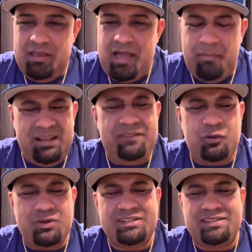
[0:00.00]
I believe it
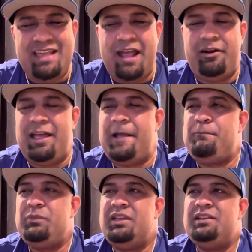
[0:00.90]
was a Saturday.
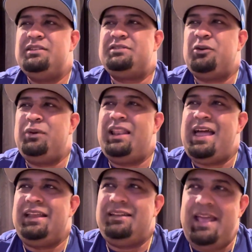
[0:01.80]
So we
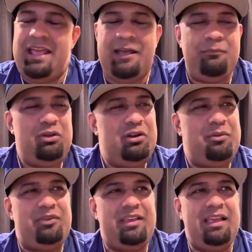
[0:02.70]
like, damn, you know what
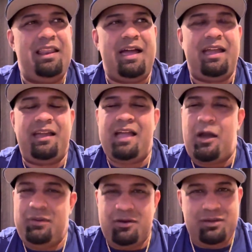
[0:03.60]
I'm saying? Like,
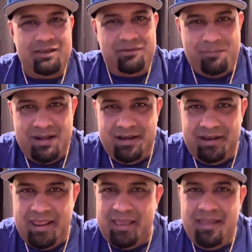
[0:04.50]
how we gonna get some money
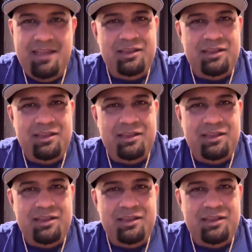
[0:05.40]
today?